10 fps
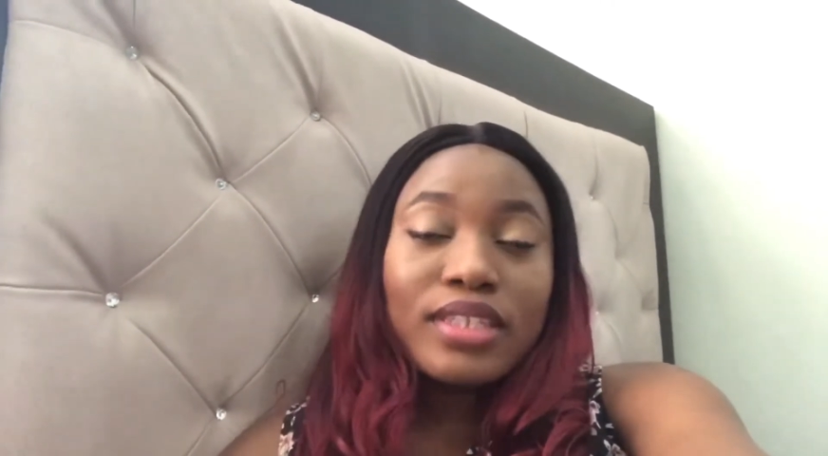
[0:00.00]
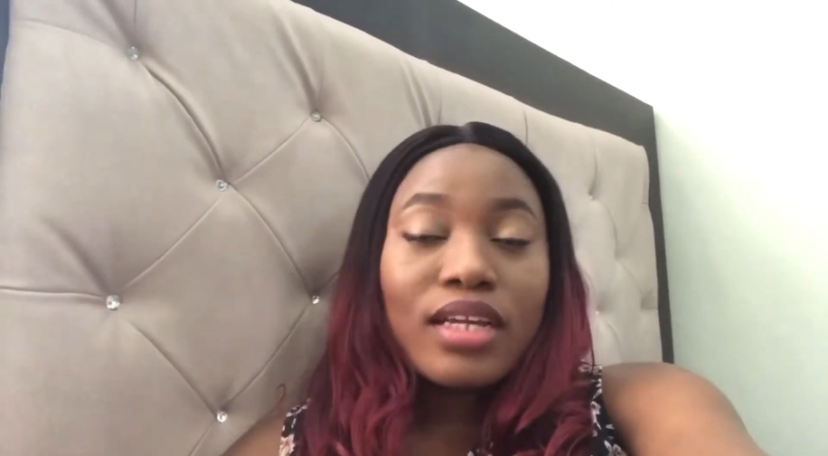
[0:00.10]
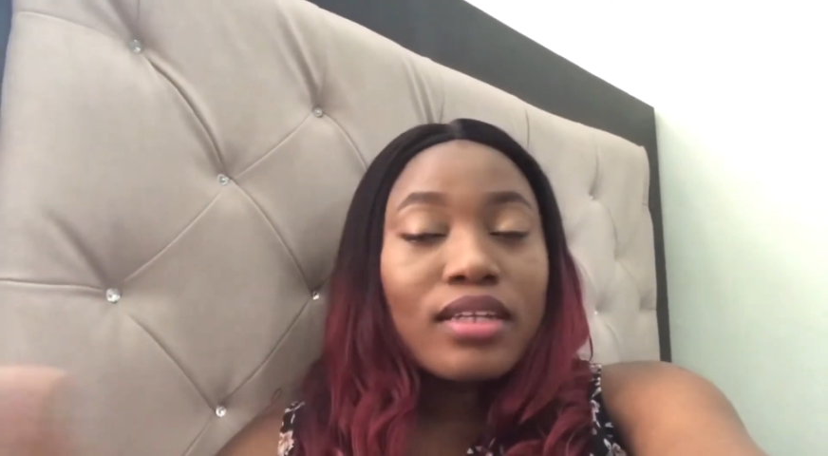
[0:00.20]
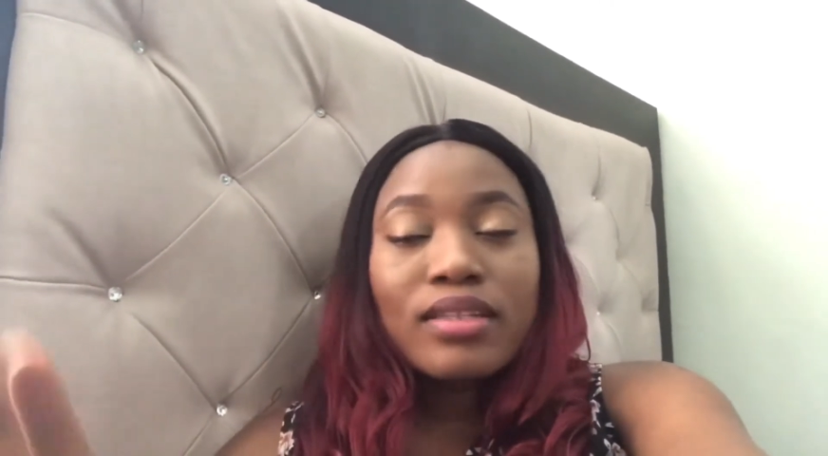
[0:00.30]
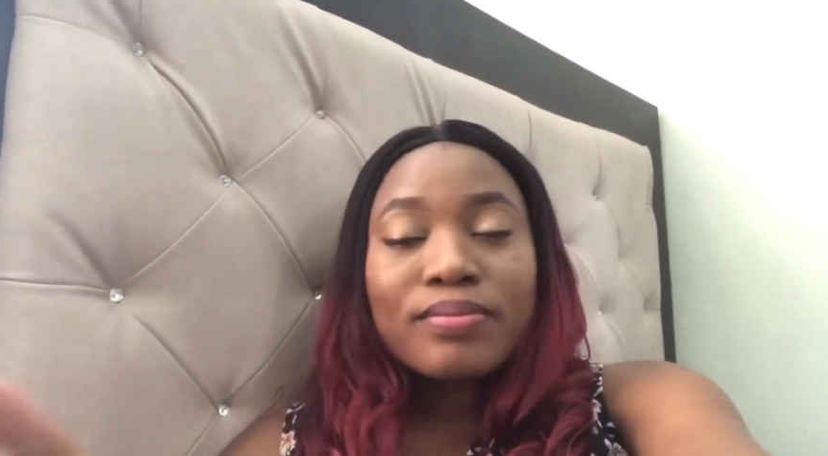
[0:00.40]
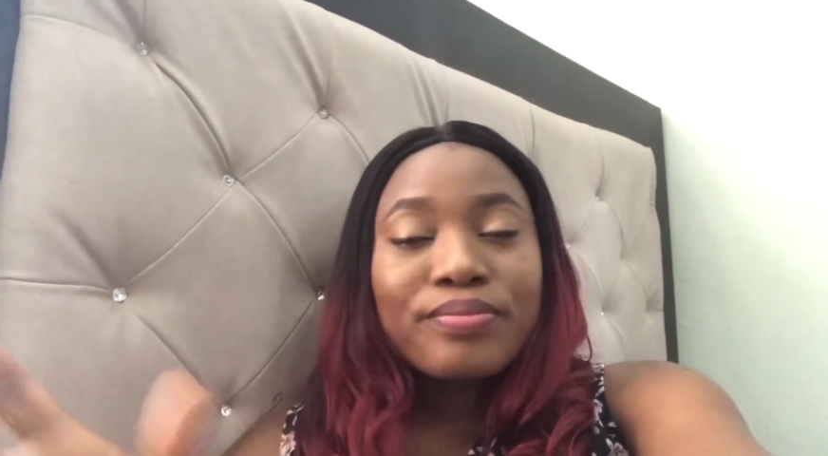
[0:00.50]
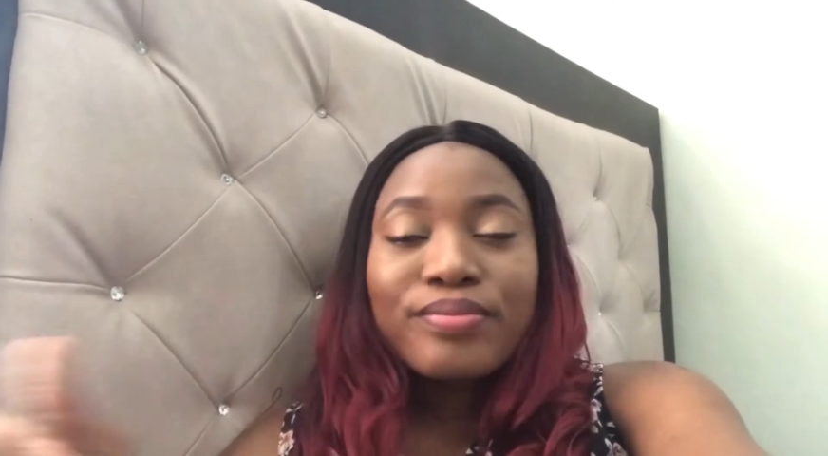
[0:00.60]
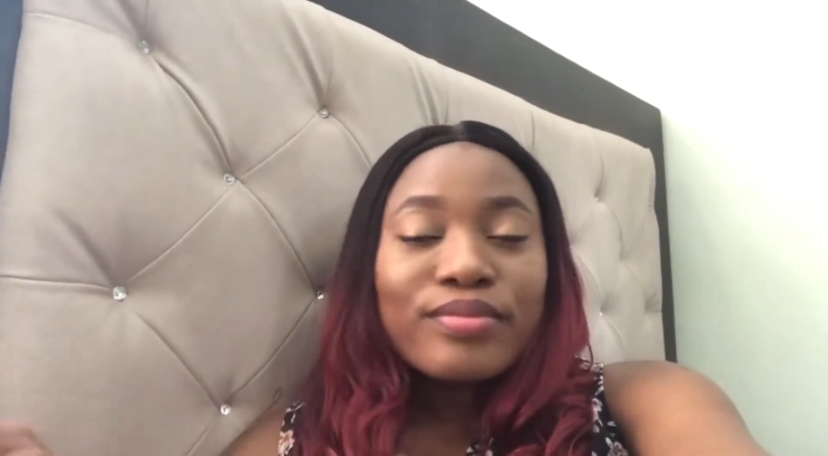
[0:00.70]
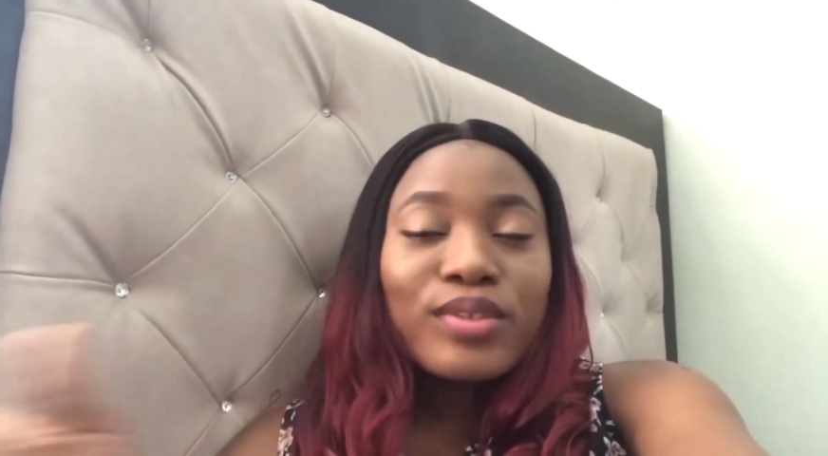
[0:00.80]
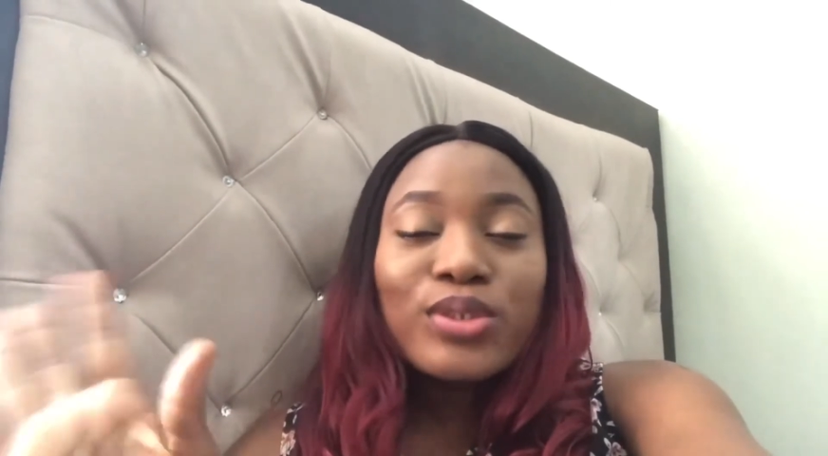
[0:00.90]
Like,
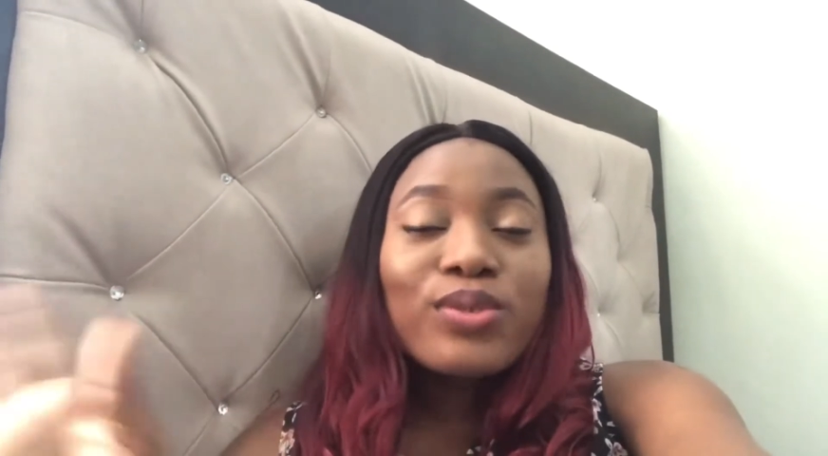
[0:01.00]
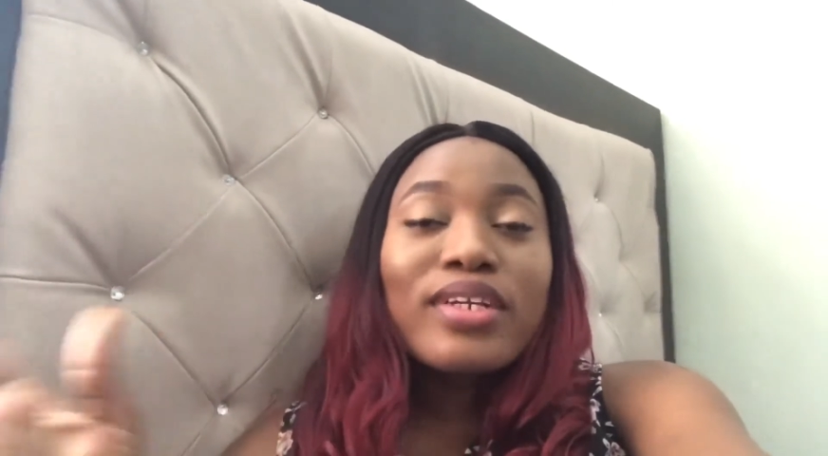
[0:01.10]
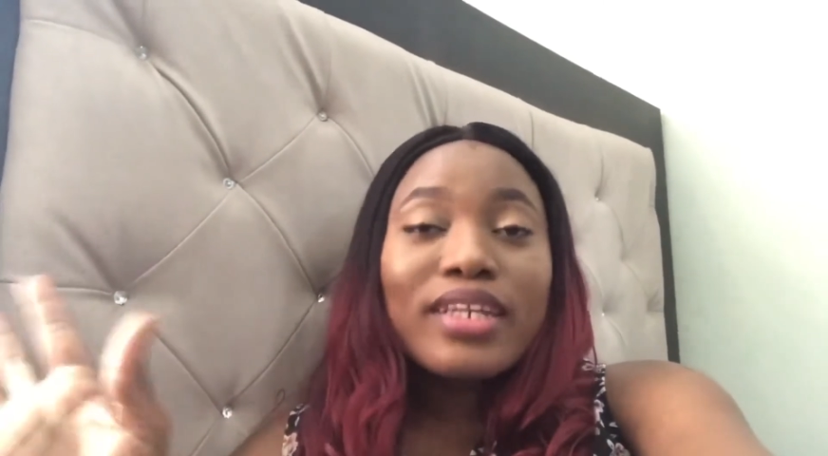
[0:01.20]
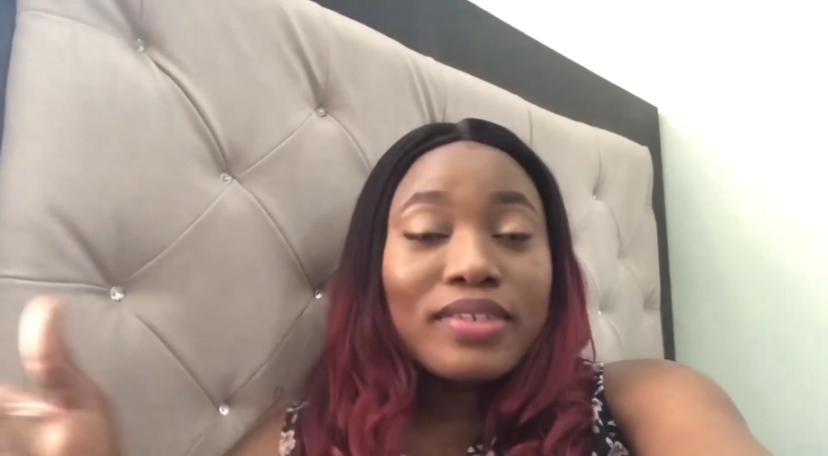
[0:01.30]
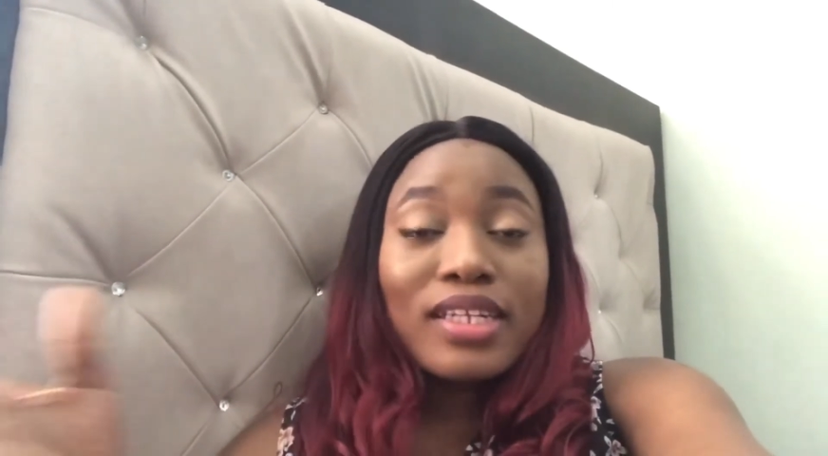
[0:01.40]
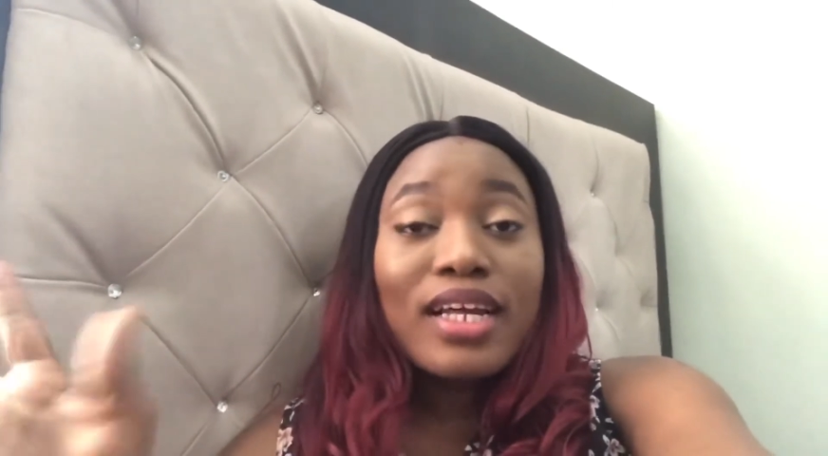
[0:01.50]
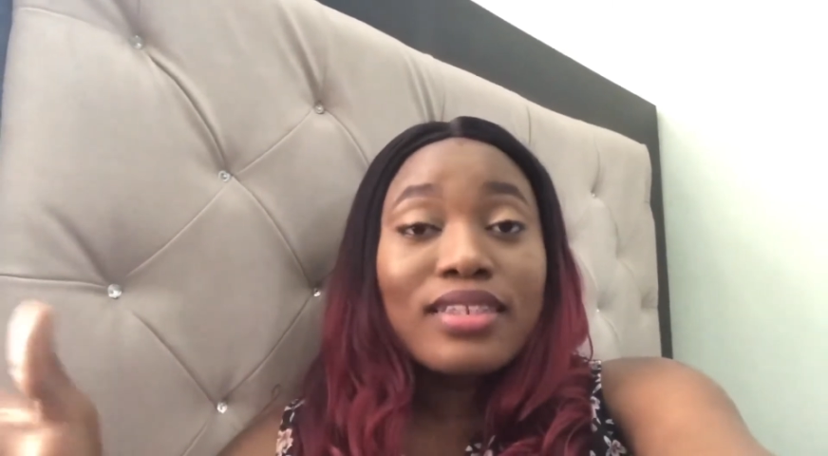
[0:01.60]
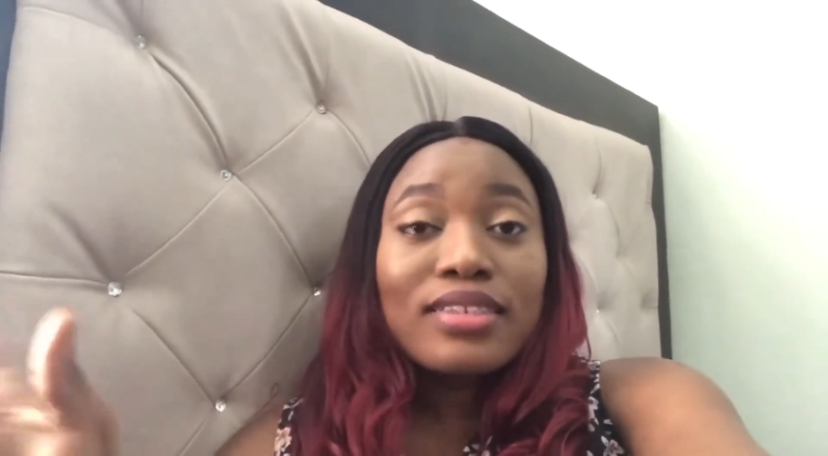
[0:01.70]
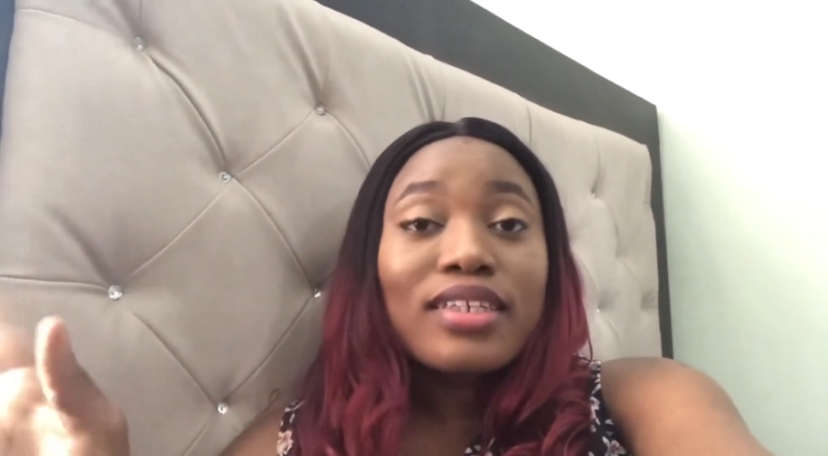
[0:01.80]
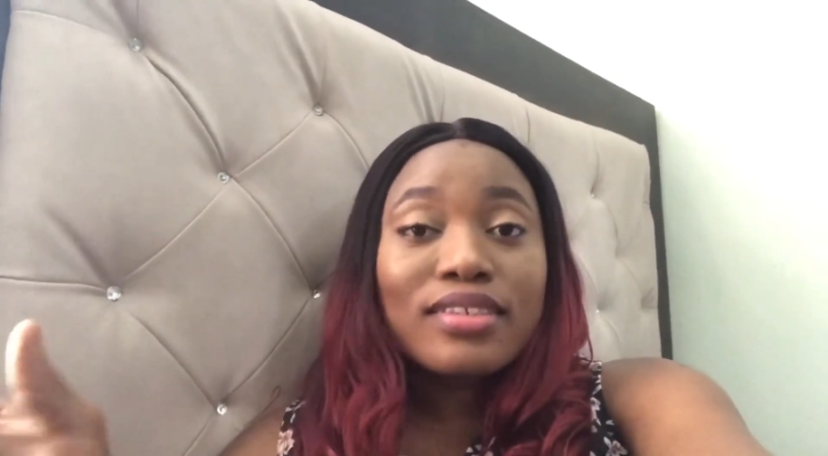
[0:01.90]
it was so glaring that they
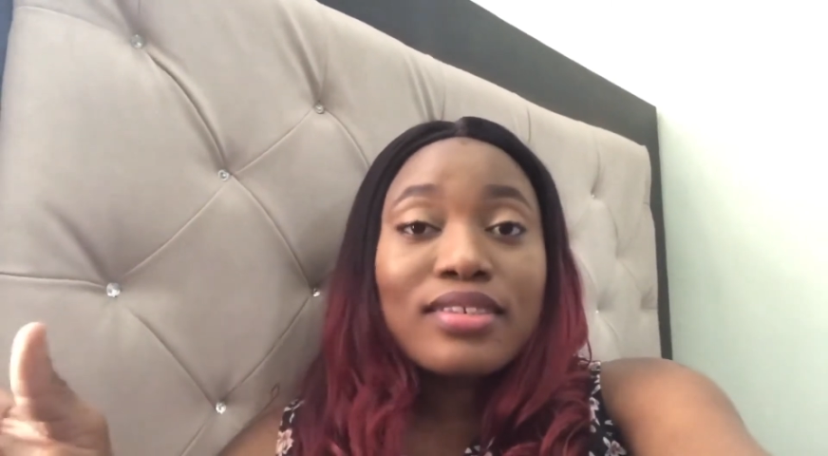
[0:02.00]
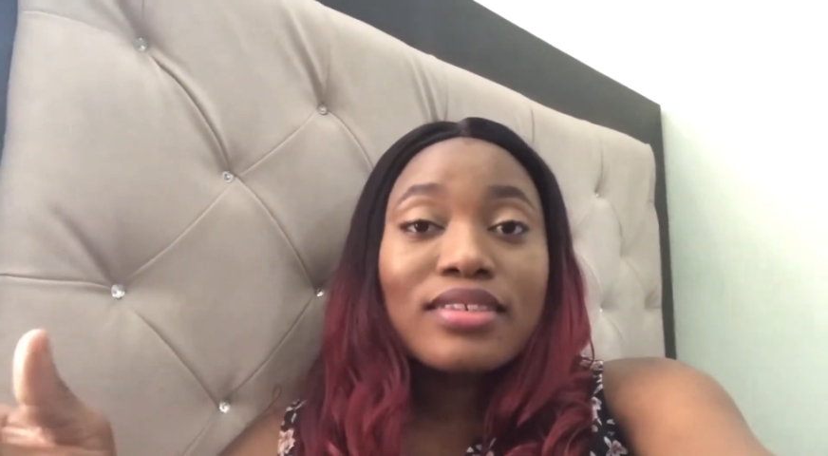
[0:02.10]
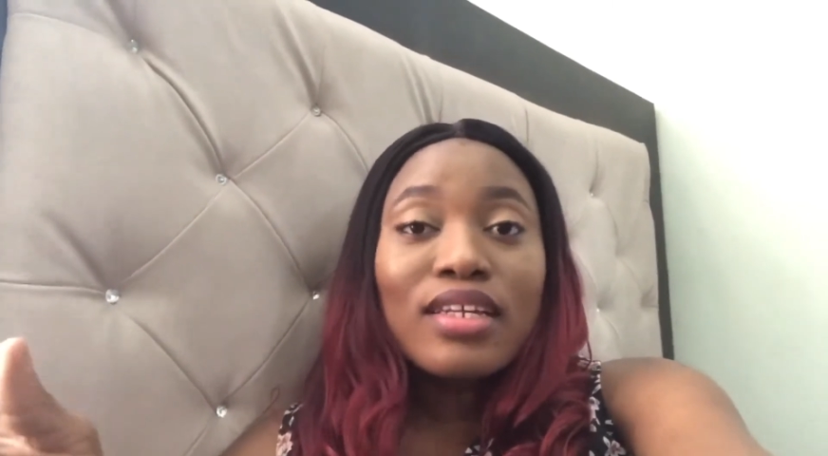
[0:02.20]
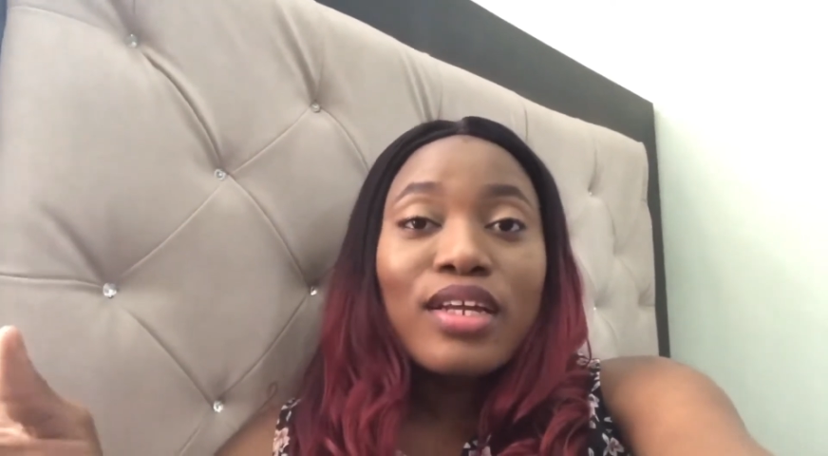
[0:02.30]
had sex.